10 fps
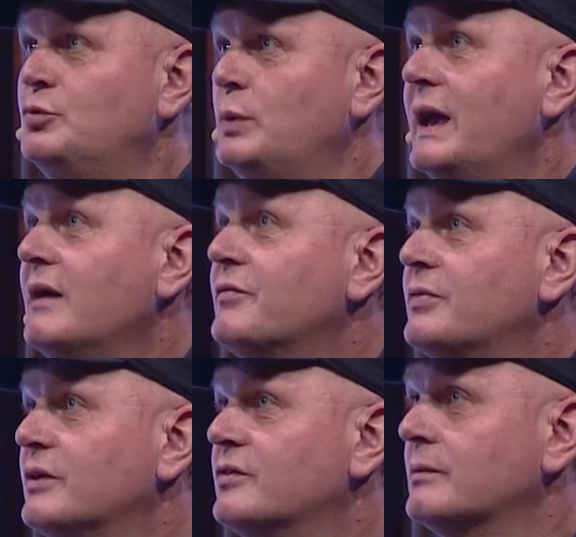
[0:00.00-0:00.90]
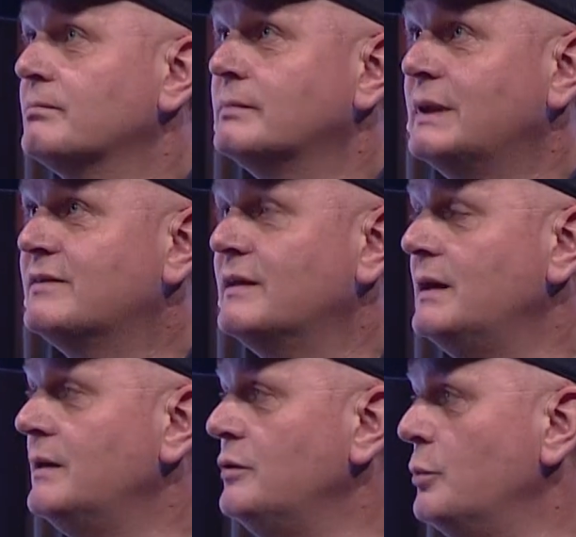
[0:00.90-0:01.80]
we have this, let's
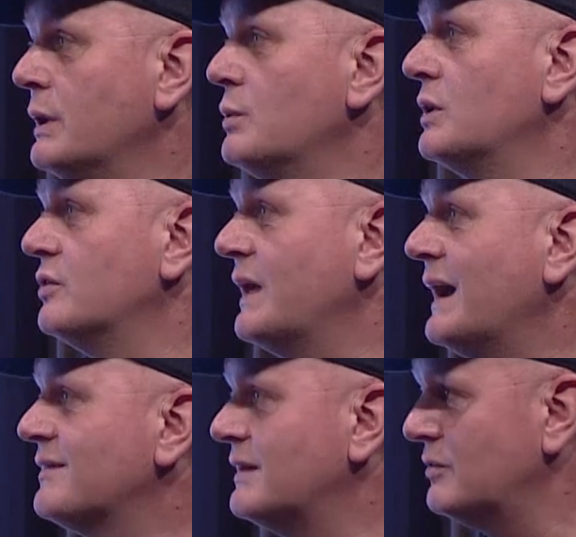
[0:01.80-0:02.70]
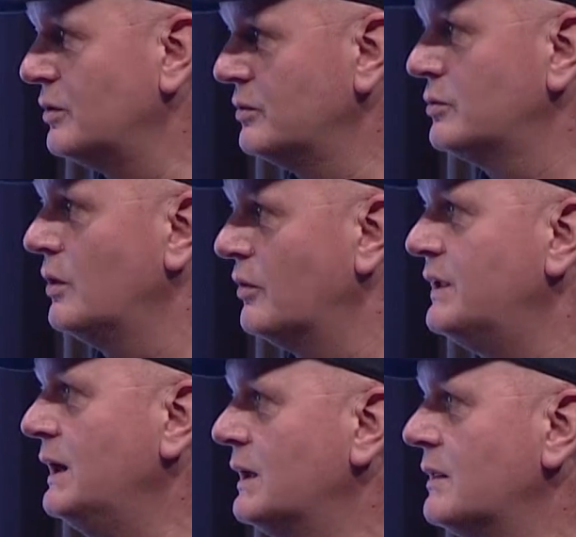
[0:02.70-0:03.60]
say, ubiquitous access of
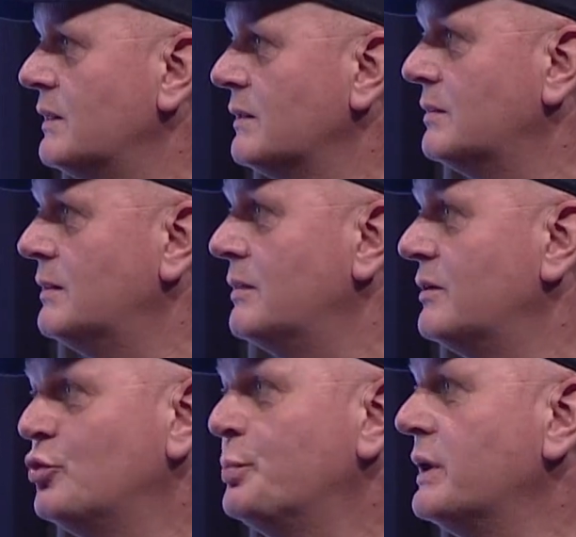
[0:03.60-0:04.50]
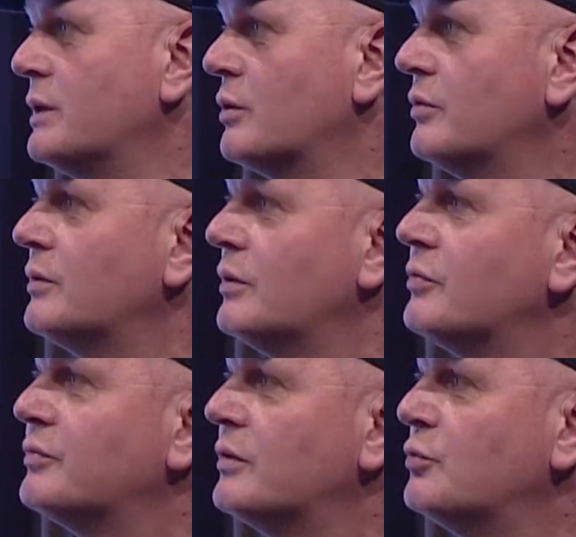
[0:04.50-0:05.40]
data, the superhero
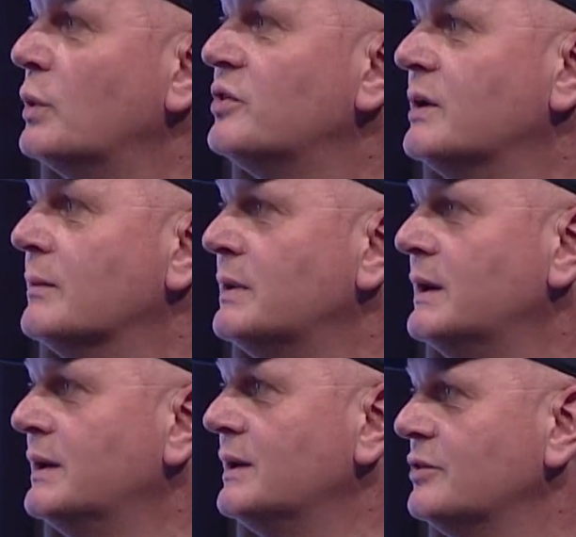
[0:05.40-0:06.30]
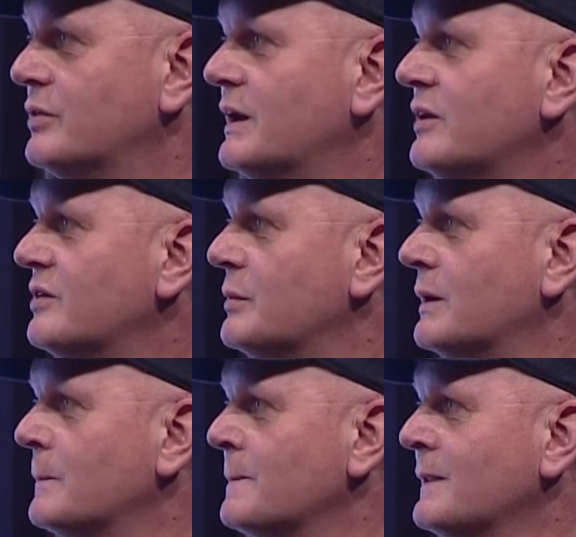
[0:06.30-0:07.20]
of wisdom is the customer.
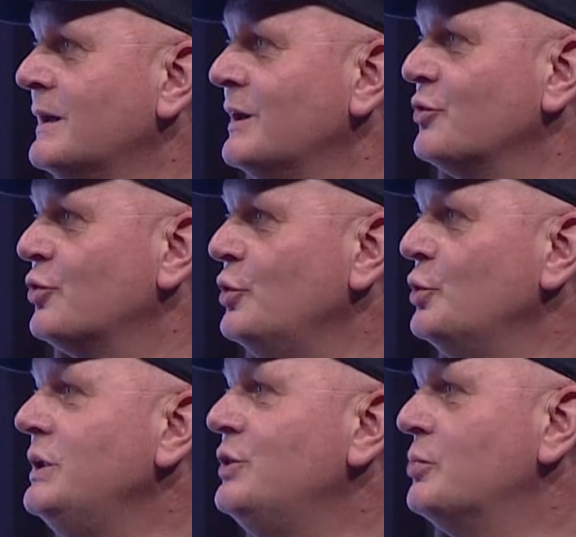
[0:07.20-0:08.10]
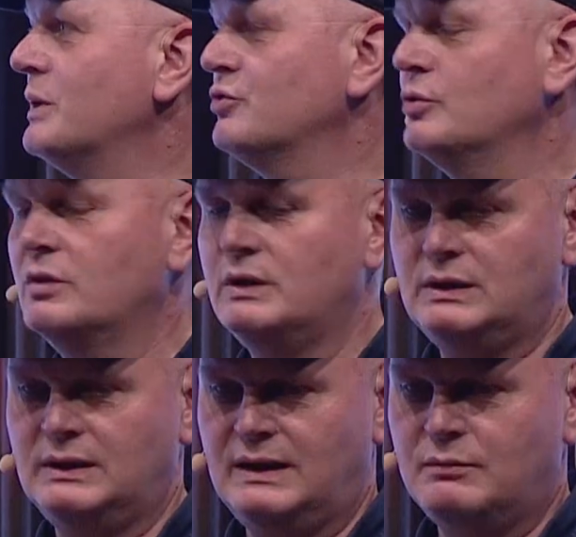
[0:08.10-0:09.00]
So you need to make sure that
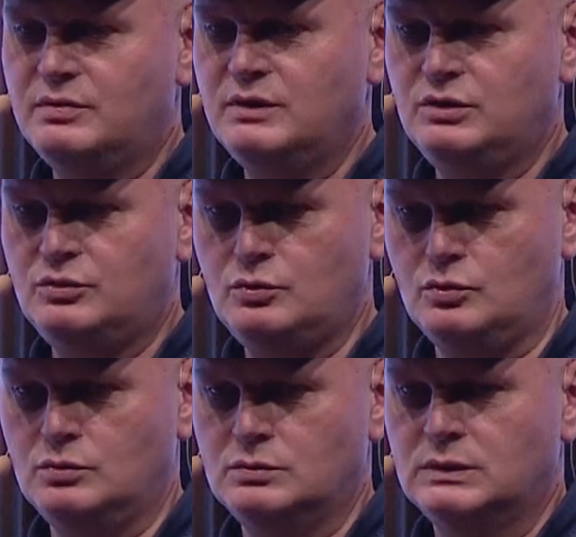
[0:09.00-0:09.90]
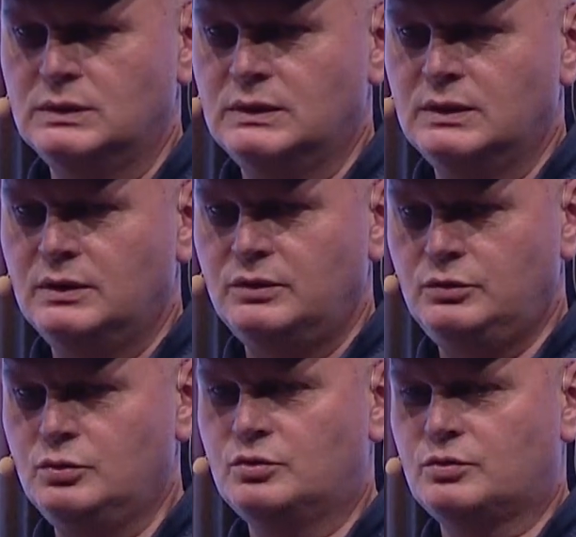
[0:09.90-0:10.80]
in everything you do,
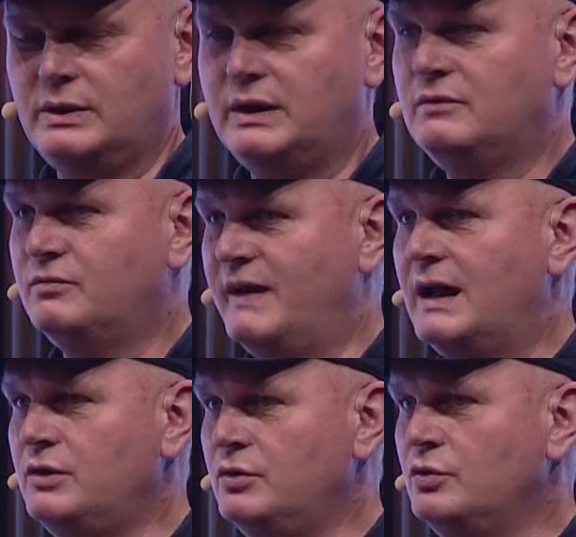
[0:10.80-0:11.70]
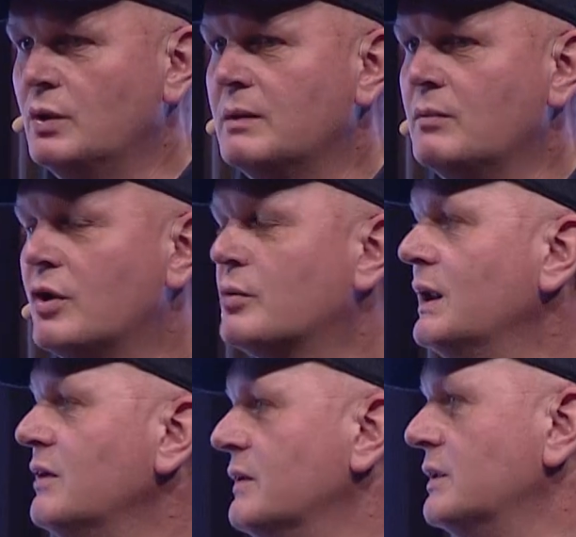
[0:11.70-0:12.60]
you create value, you are more
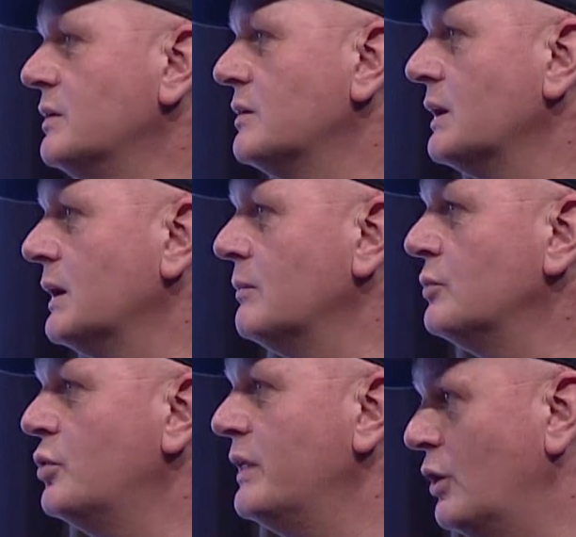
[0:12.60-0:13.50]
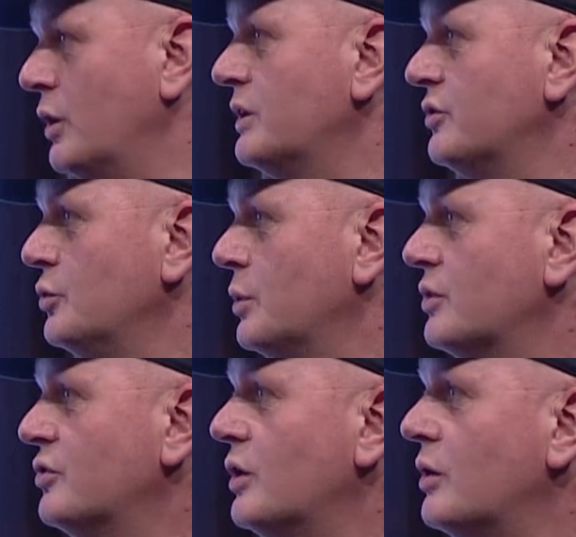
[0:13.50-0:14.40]
relevant to that audience you want to
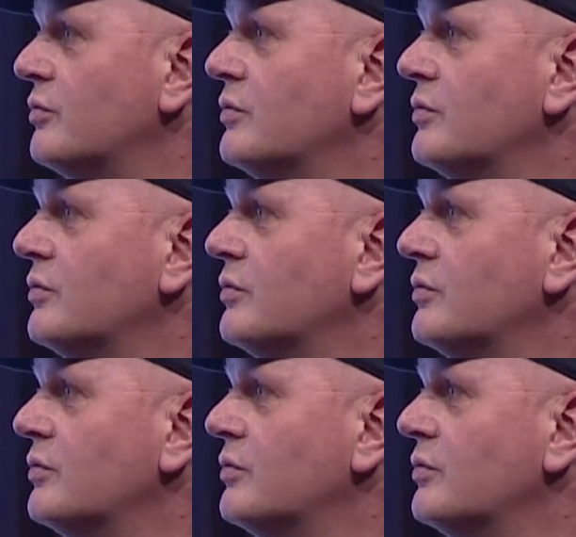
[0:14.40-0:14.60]
serve.